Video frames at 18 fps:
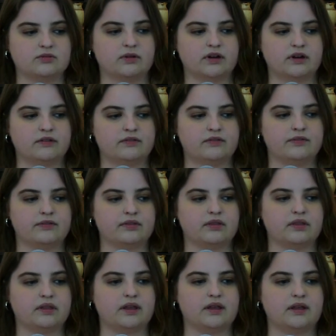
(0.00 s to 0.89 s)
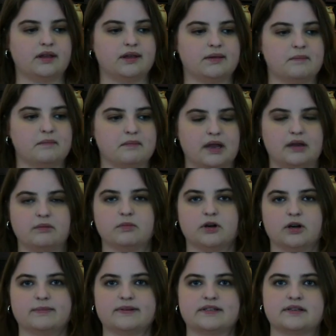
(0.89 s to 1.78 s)
one of the main
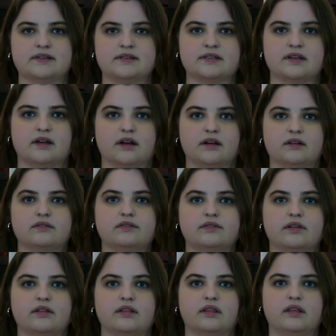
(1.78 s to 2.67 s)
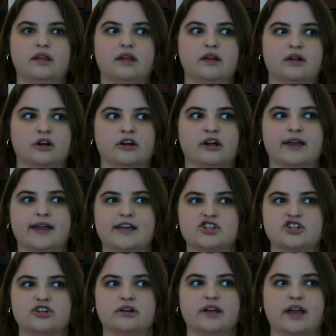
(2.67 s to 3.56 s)
purposes of the
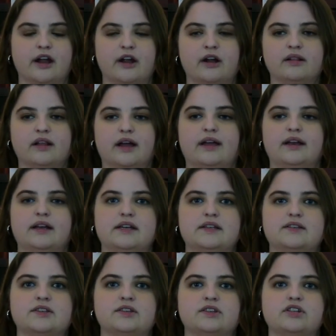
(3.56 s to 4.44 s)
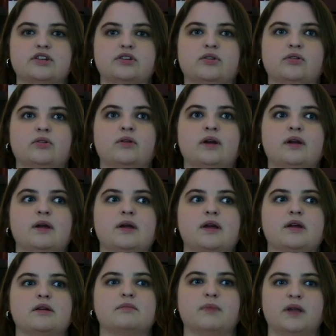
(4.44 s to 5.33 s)
Congregational Care Line, is to
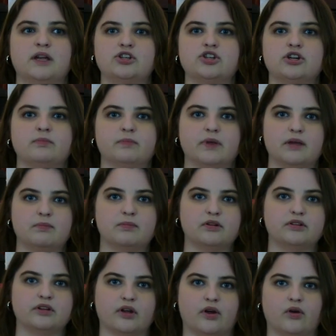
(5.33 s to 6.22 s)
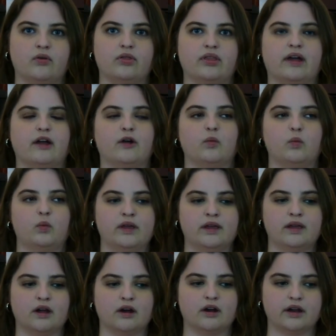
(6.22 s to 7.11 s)
make sure people know that
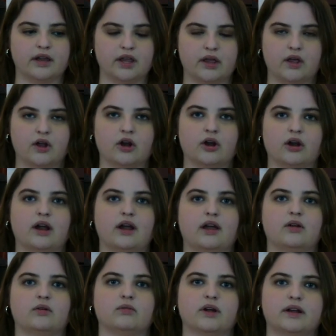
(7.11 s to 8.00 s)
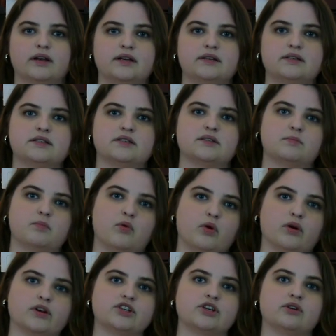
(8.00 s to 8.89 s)
we are here and ready to
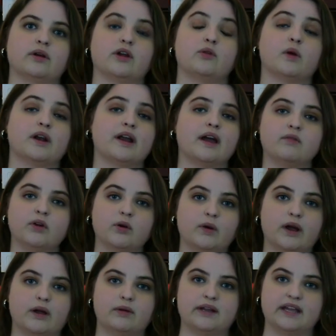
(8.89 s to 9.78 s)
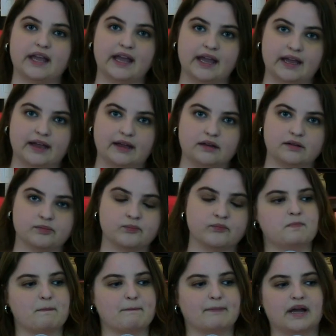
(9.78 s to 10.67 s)
support you in whatever way we can.
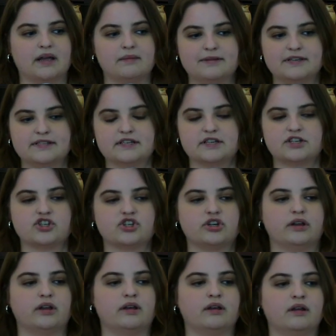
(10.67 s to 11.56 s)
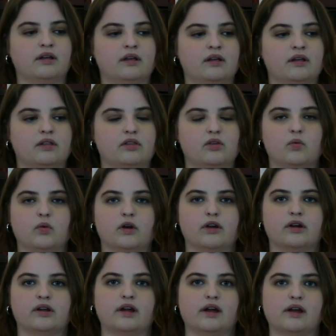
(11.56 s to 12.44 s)
My position, the
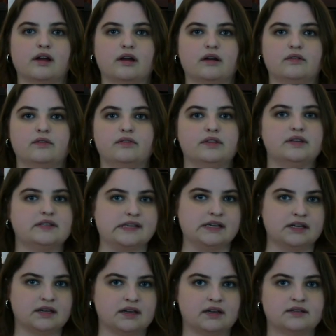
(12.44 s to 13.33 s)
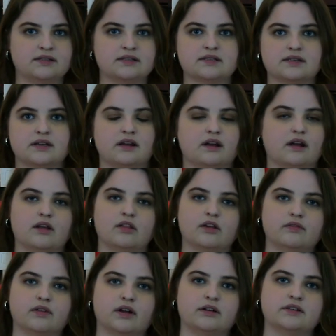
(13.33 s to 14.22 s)
work of the deacons and
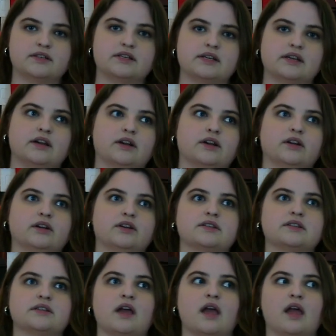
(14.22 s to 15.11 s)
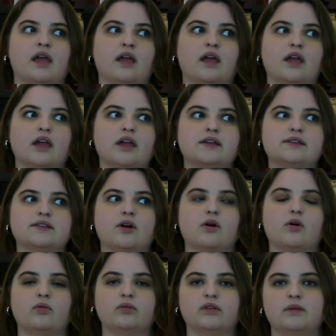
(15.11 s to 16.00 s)
other volunteers, is
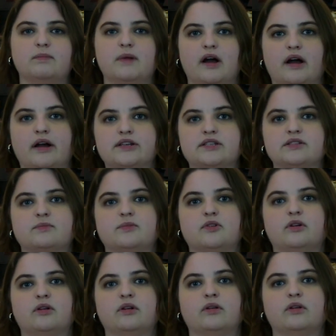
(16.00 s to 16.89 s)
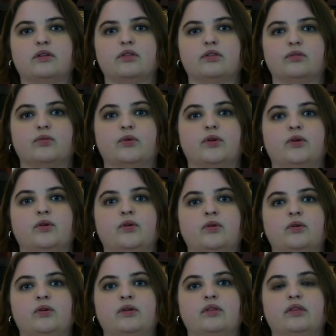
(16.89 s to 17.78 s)
only possible
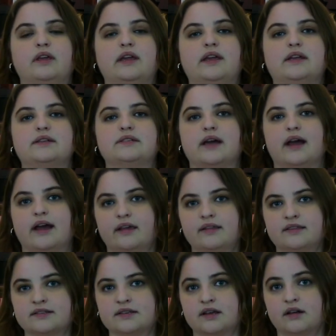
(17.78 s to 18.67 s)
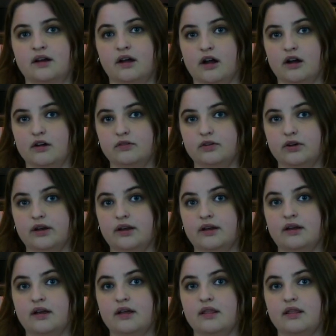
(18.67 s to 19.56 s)
through the tithes and
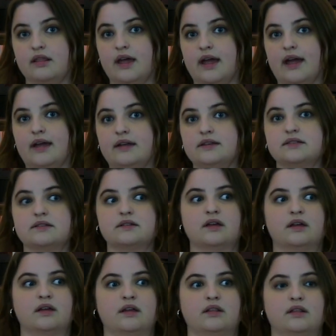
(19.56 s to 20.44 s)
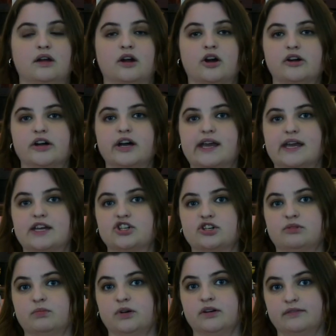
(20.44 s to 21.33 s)
offering that the
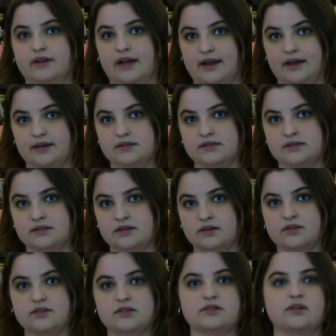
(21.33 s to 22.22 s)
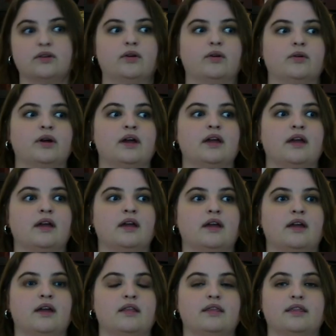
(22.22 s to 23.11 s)
congregation provides. So
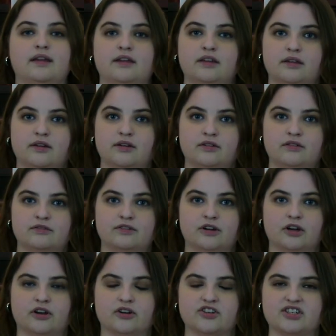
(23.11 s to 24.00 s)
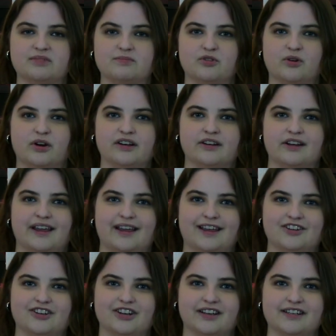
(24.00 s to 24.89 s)
thank you for your support
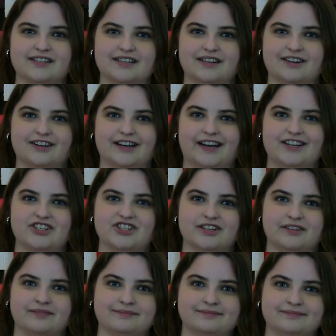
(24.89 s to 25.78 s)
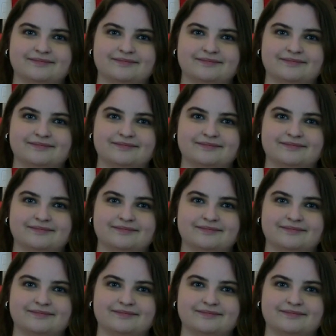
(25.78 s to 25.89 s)
and your consideration.